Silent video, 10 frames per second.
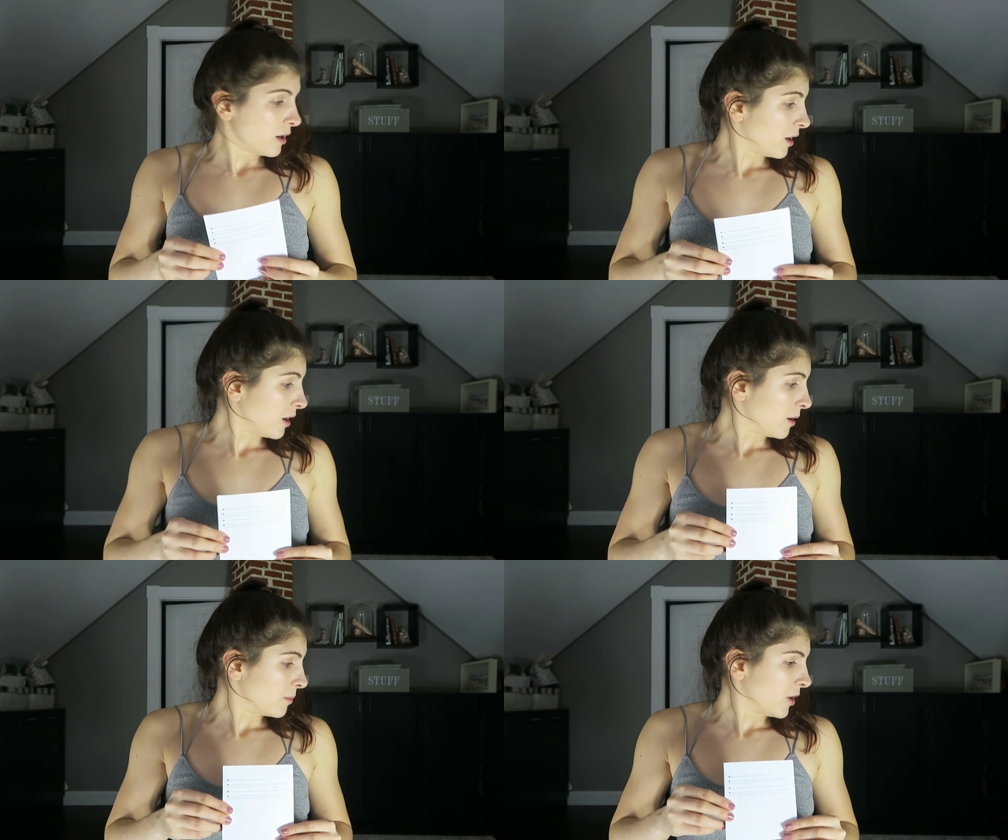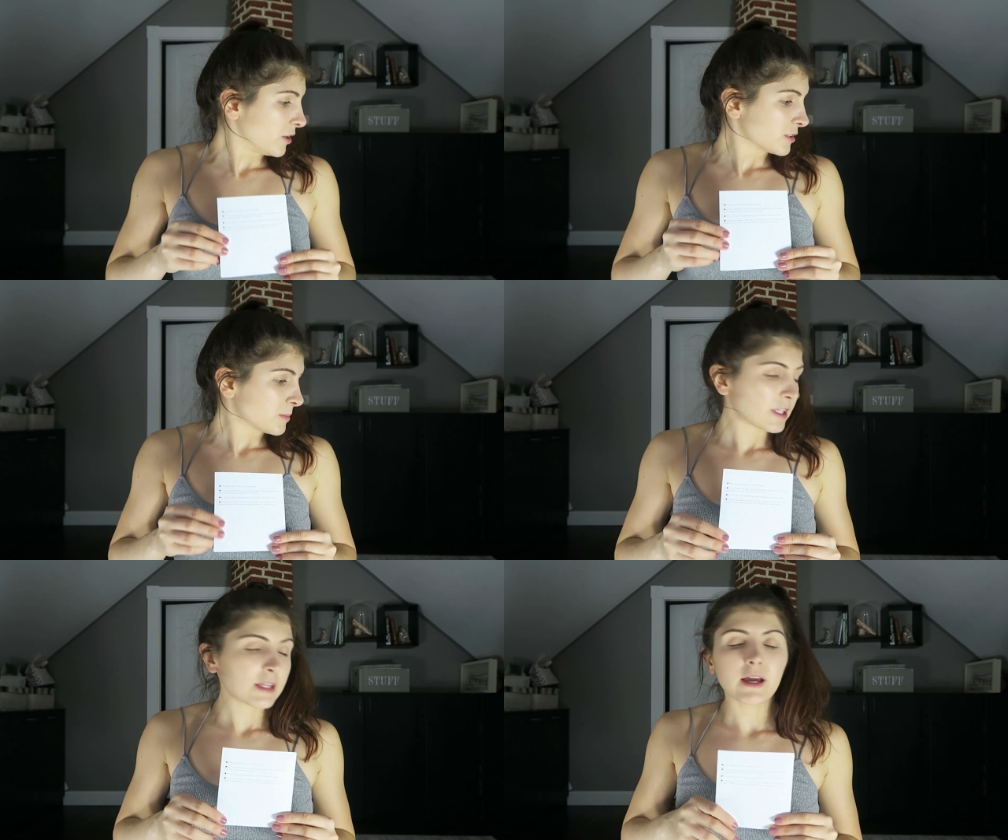
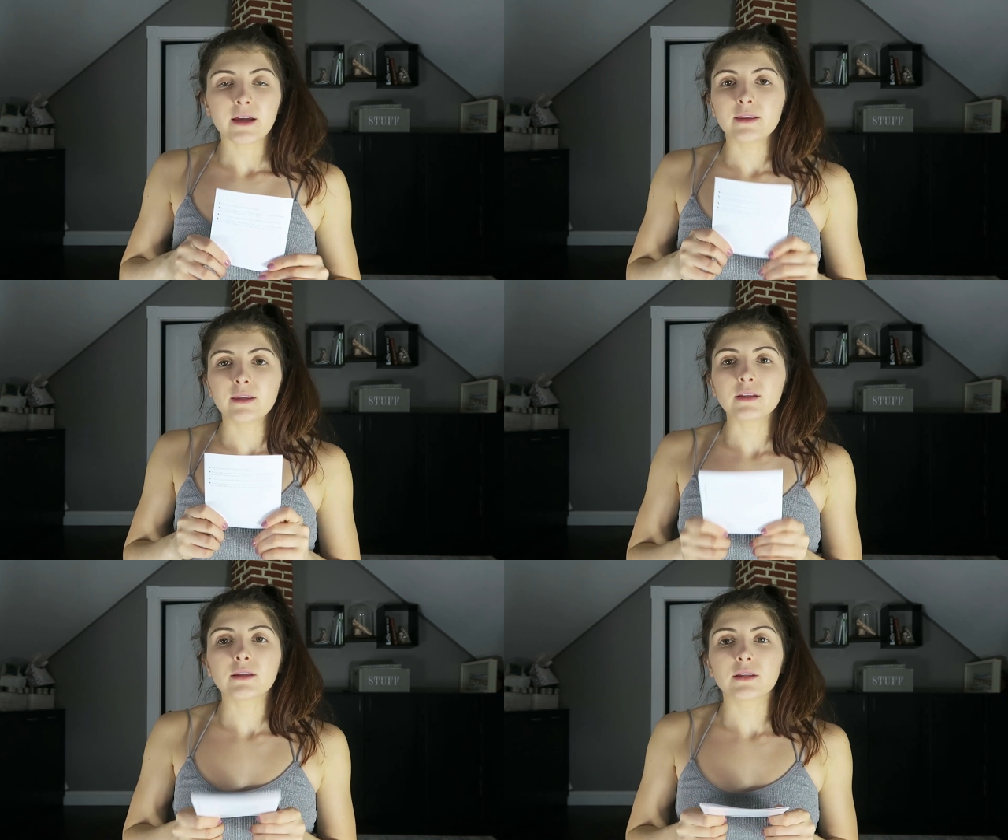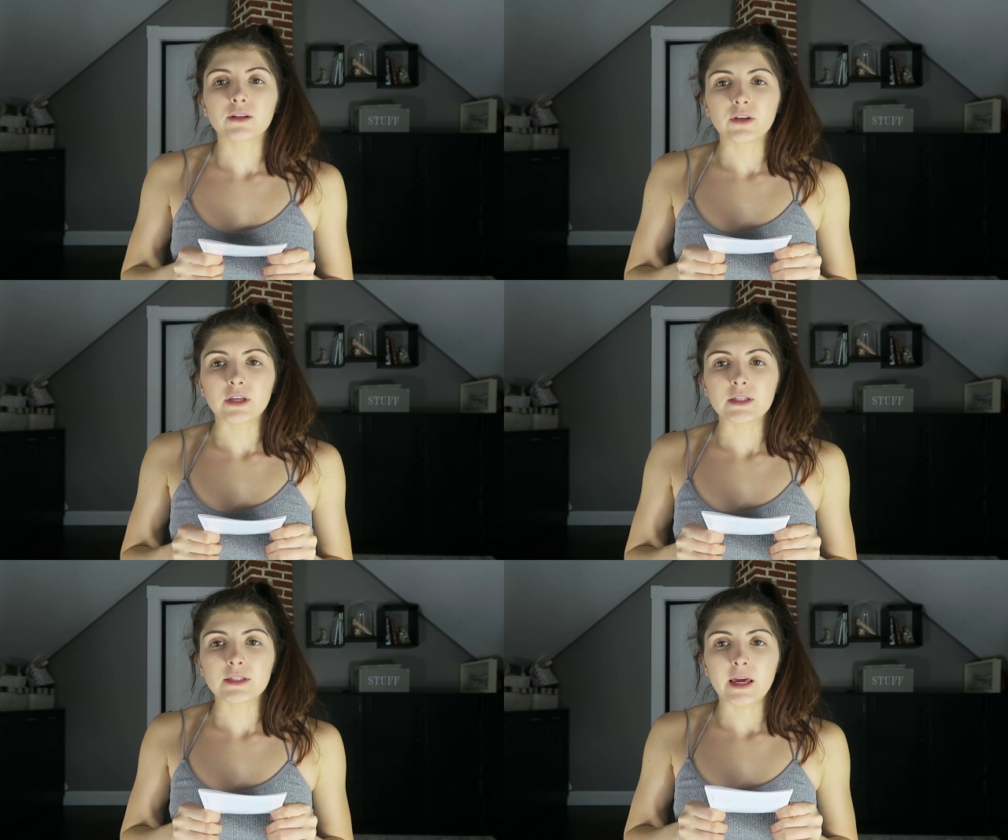Ultimately, I think that there
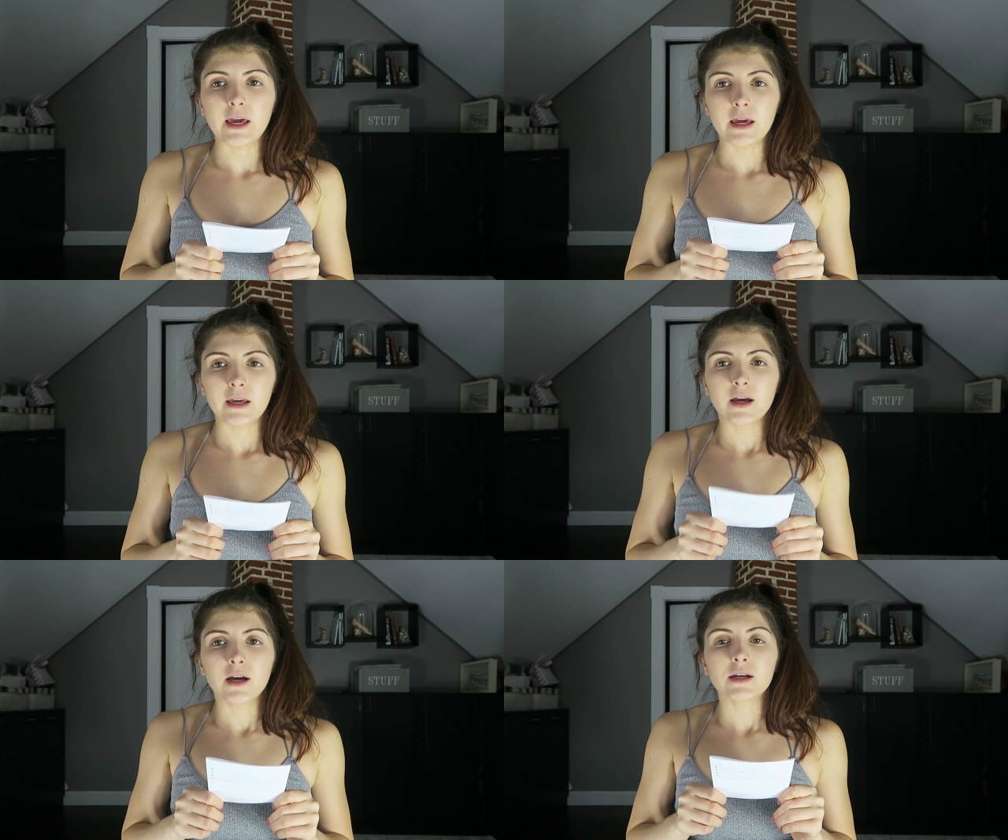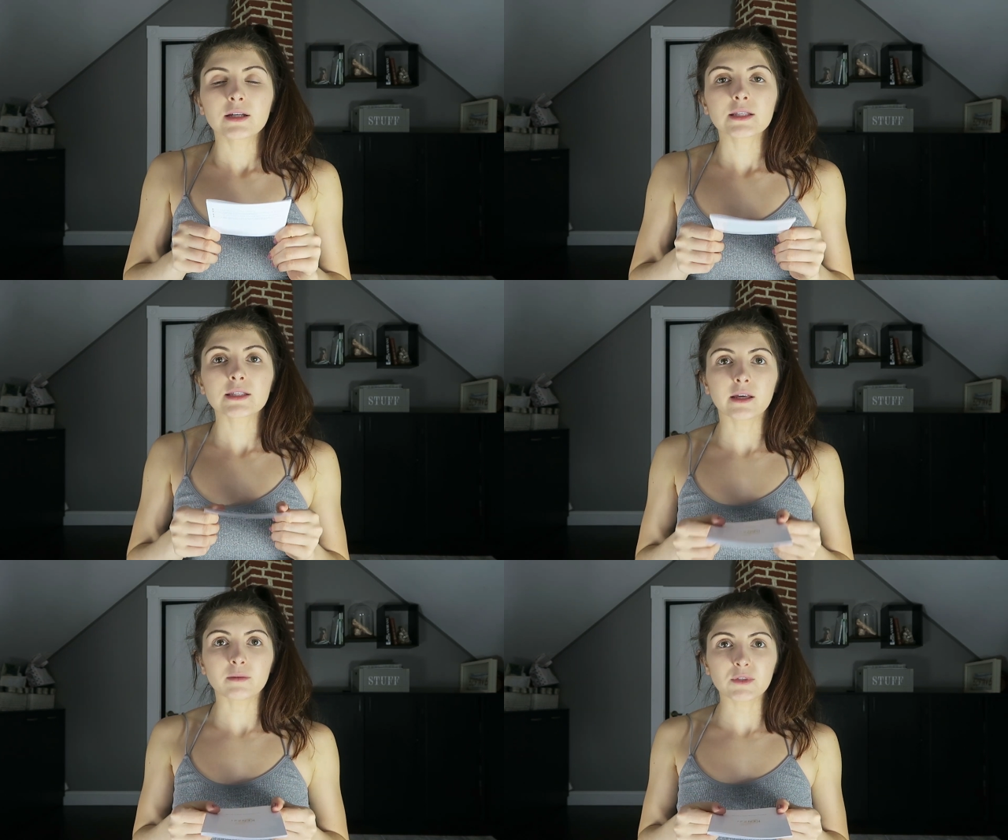is a
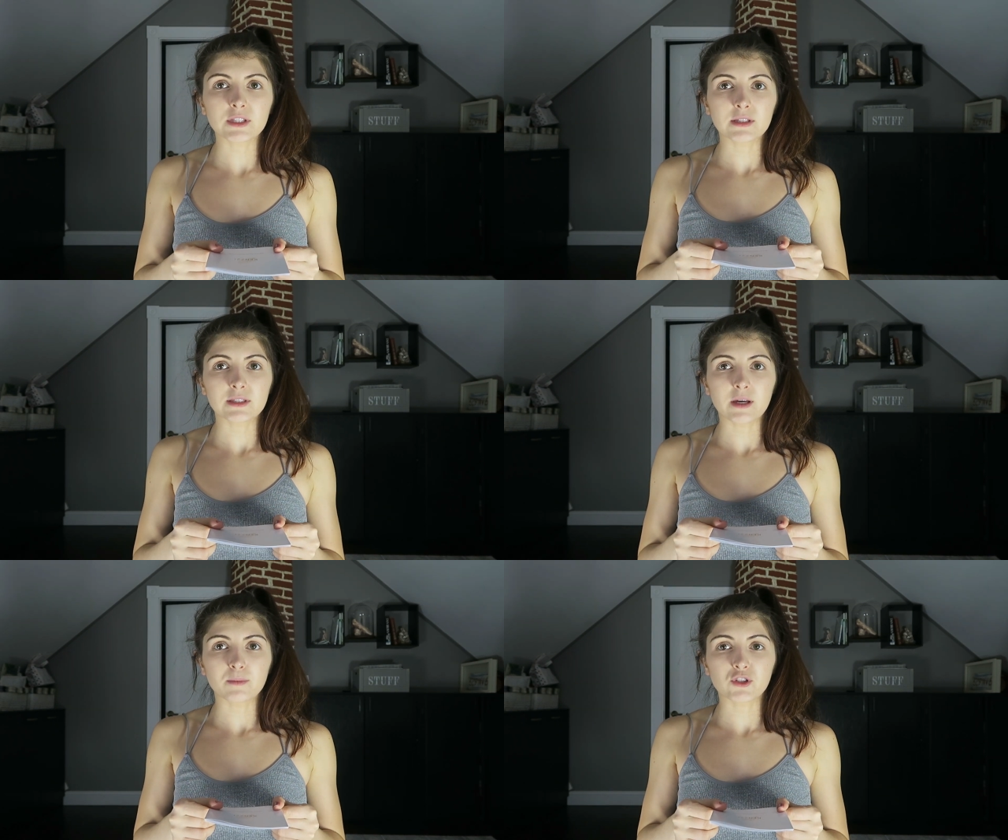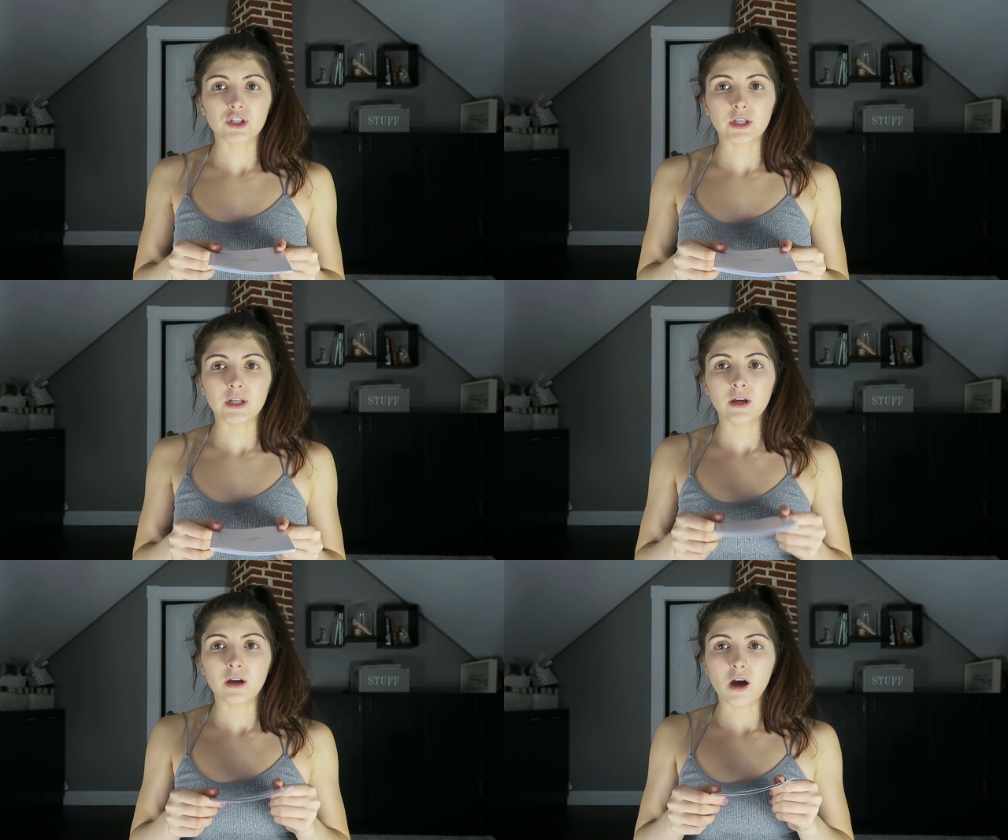slight
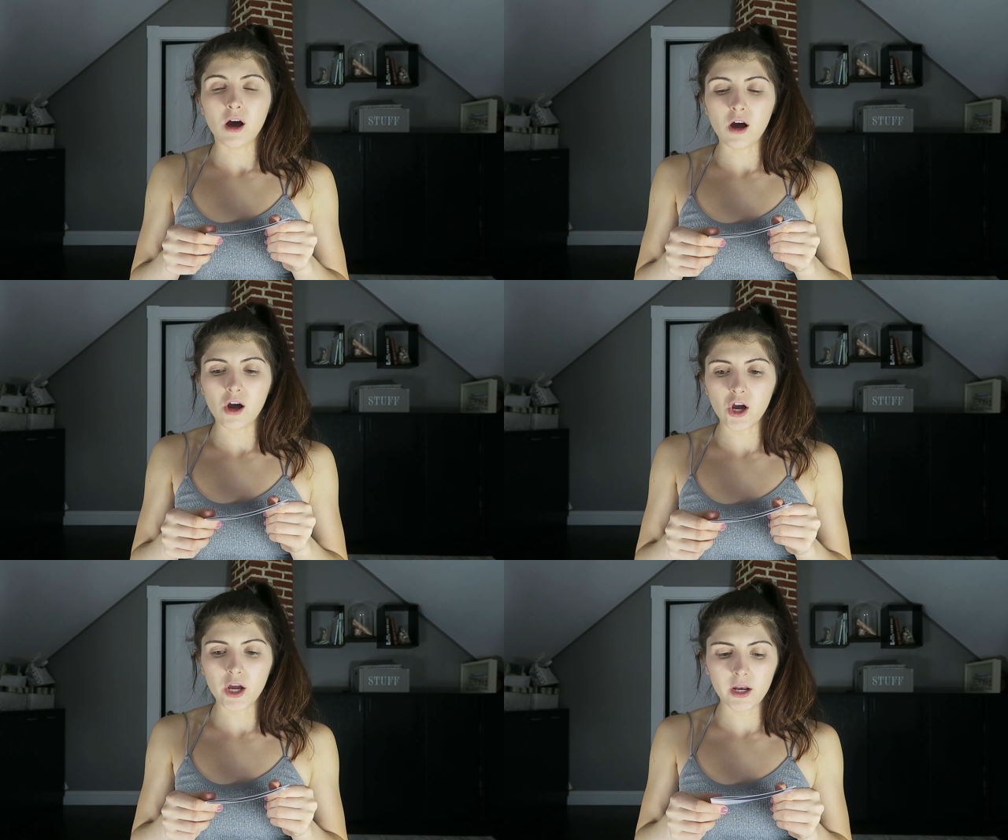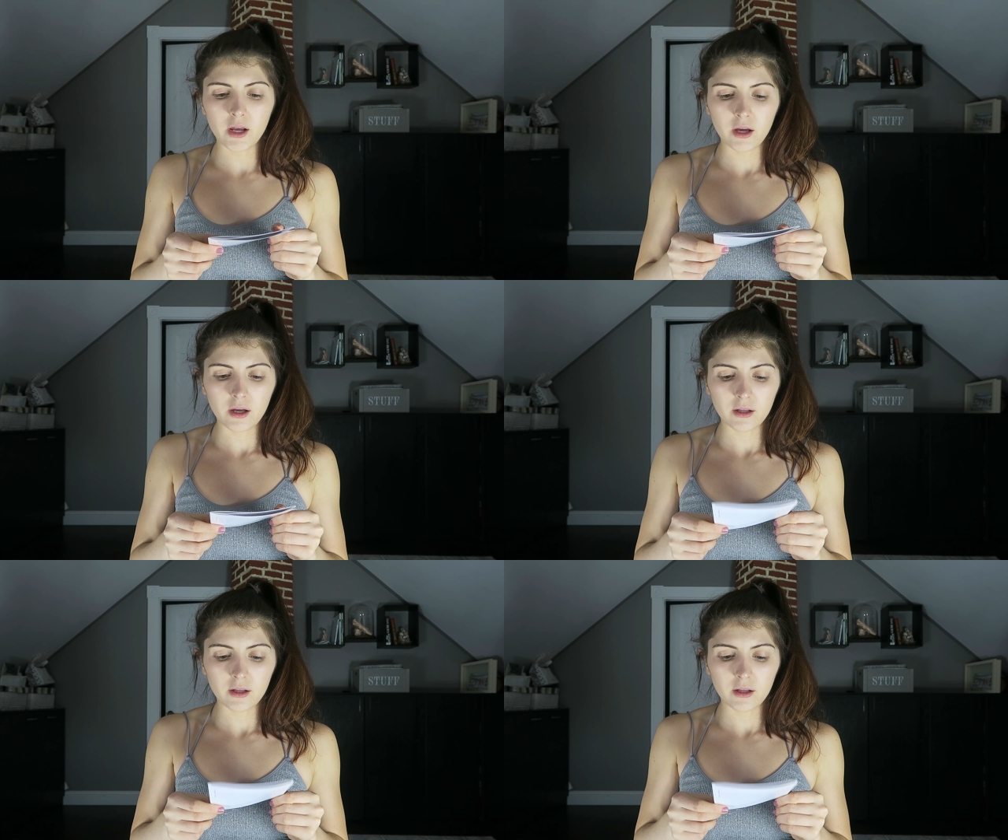misconception on